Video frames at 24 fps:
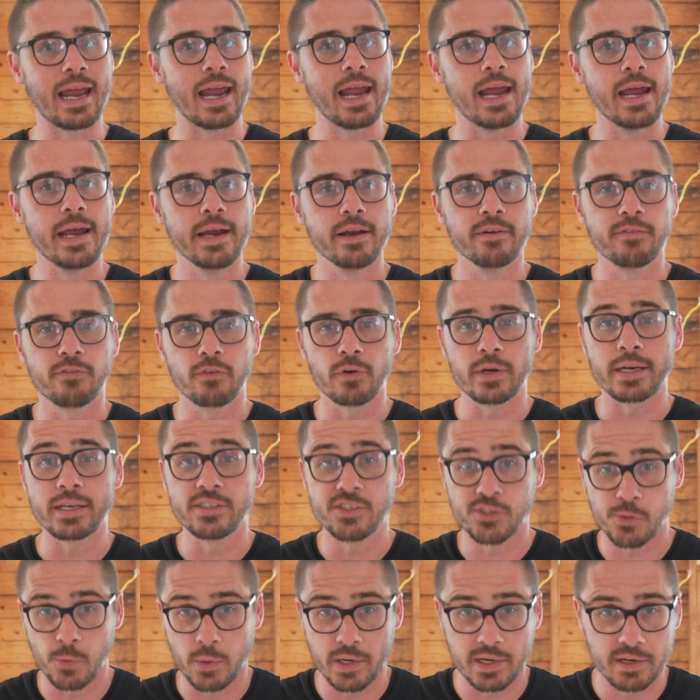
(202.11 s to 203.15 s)
every
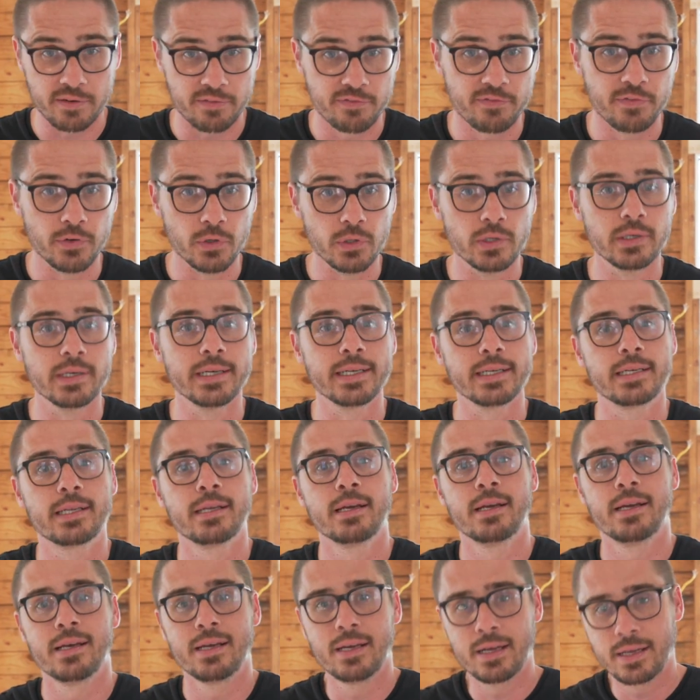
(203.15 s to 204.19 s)
square foot
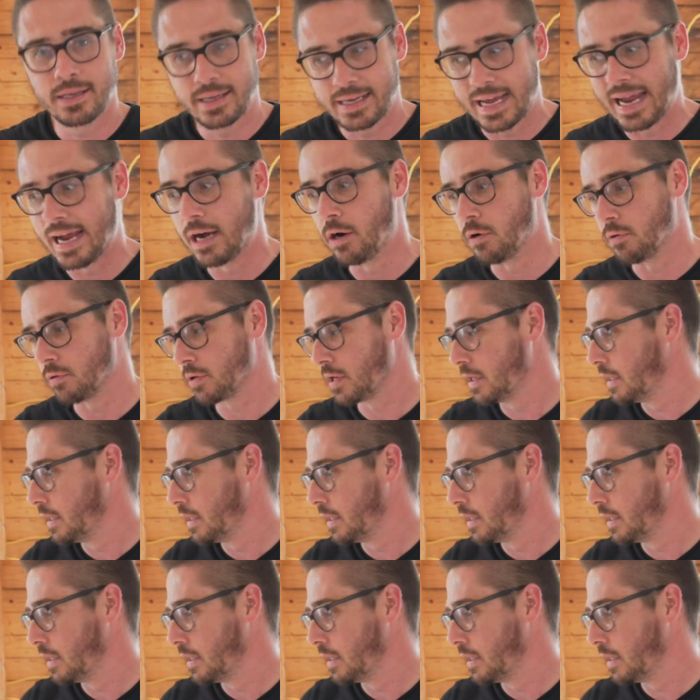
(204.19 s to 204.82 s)
count.